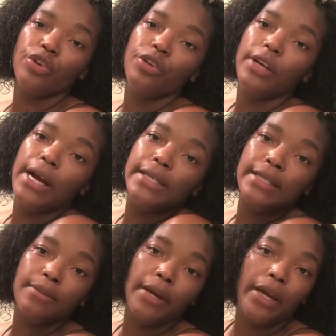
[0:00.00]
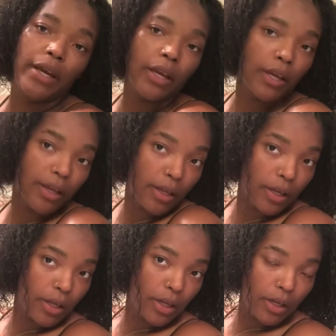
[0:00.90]
you guys my
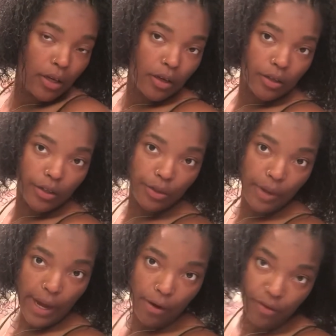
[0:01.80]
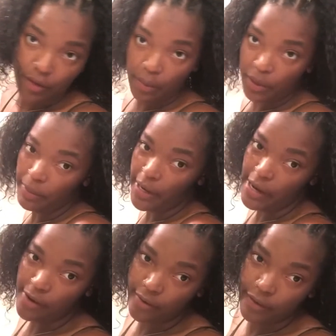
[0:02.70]
new
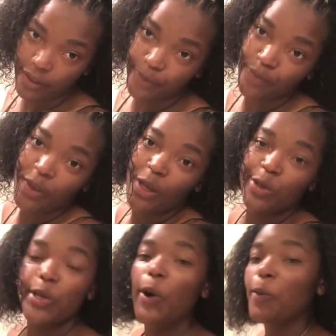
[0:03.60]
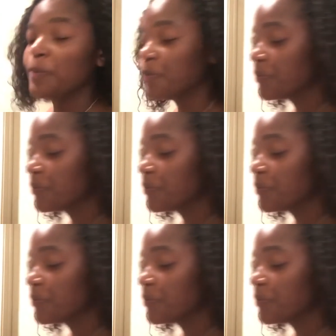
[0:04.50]
outfit. So